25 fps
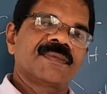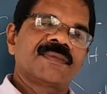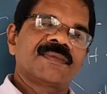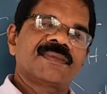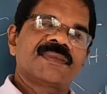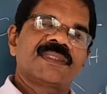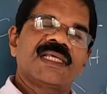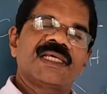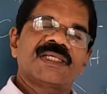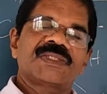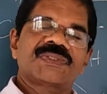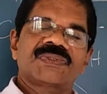
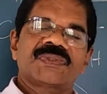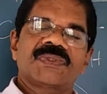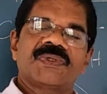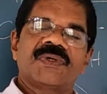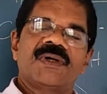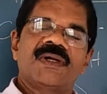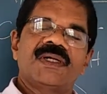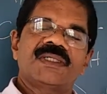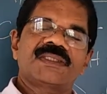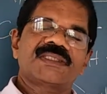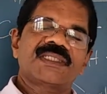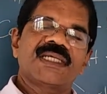the
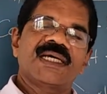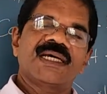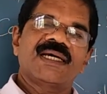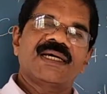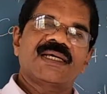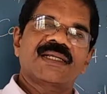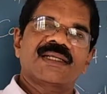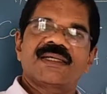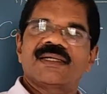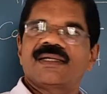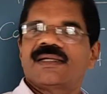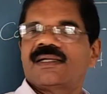salts
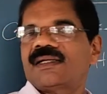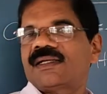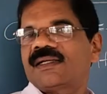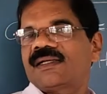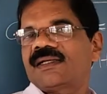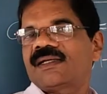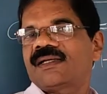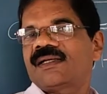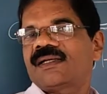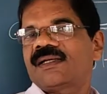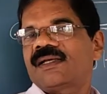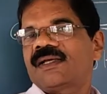are
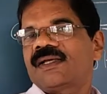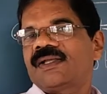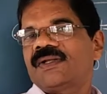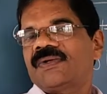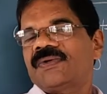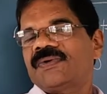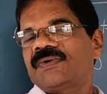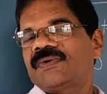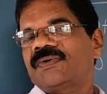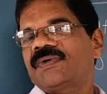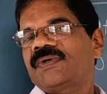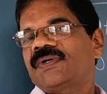
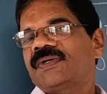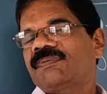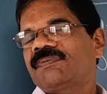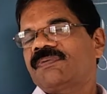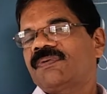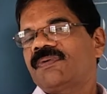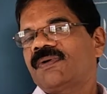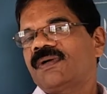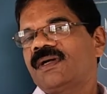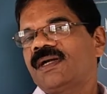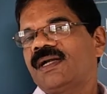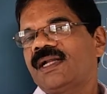not
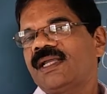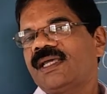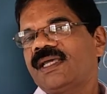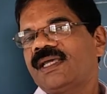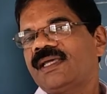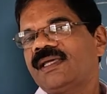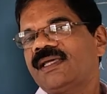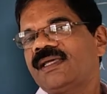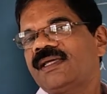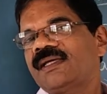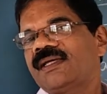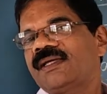
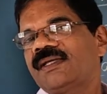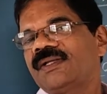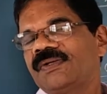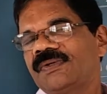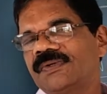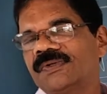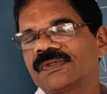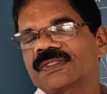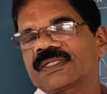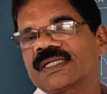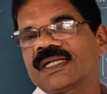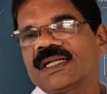fully
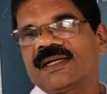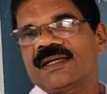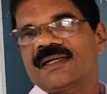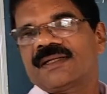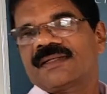neutral.